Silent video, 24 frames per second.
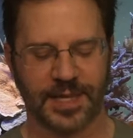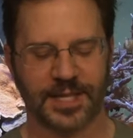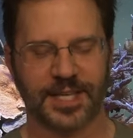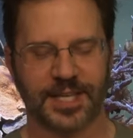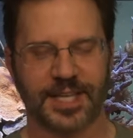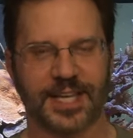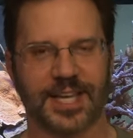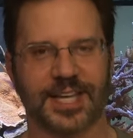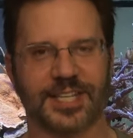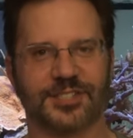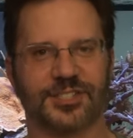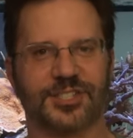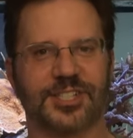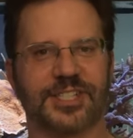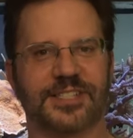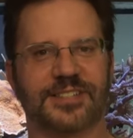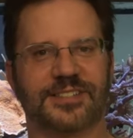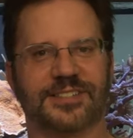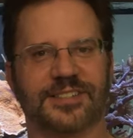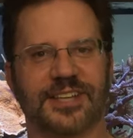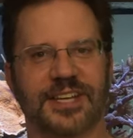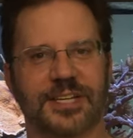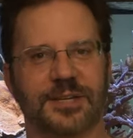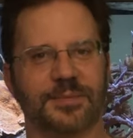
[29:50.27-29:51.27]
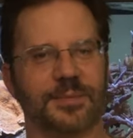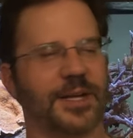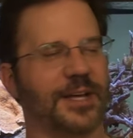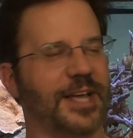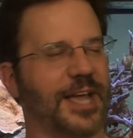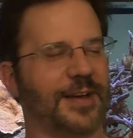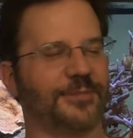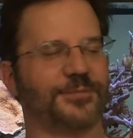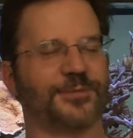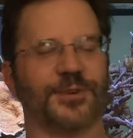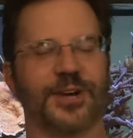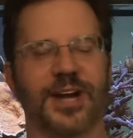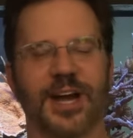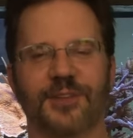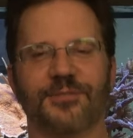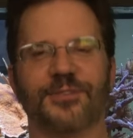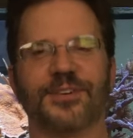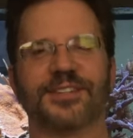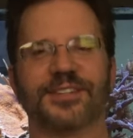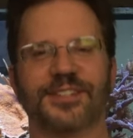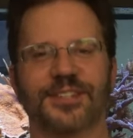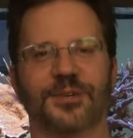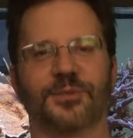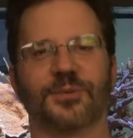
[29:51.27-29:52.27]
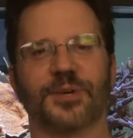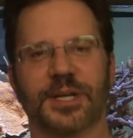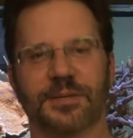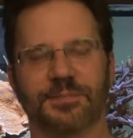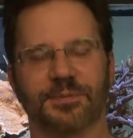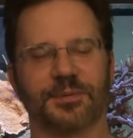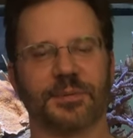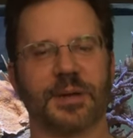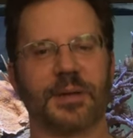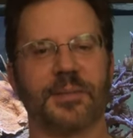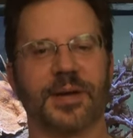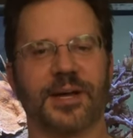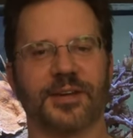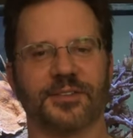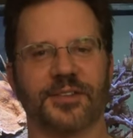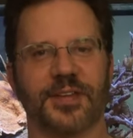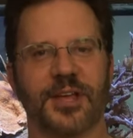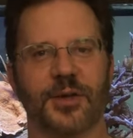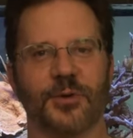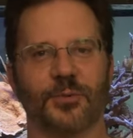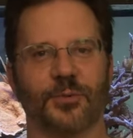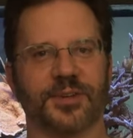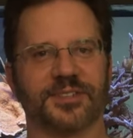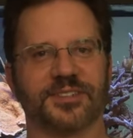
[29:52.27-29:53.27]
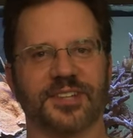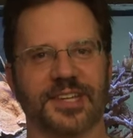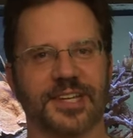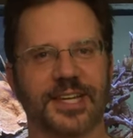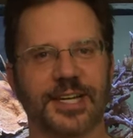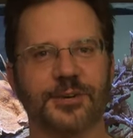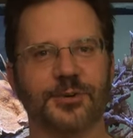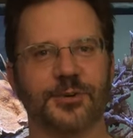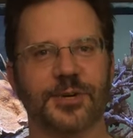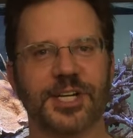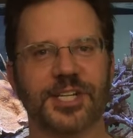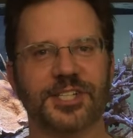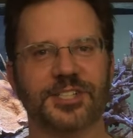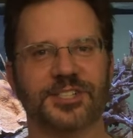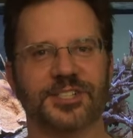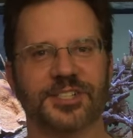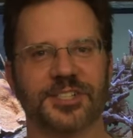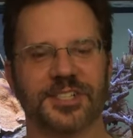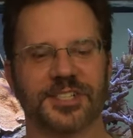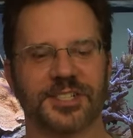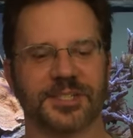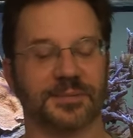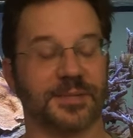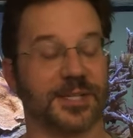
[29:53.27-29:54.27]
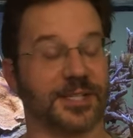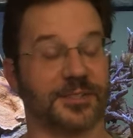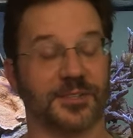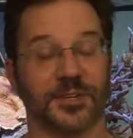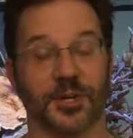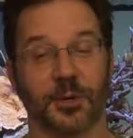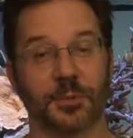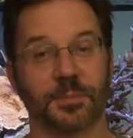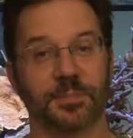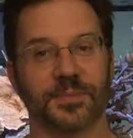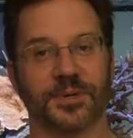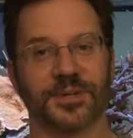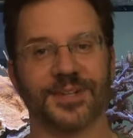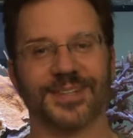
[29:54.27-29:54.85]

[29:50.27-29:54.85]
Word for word: And she'd say to me after every single one I put in my mouth, Was it licorice? I'm like, Nope.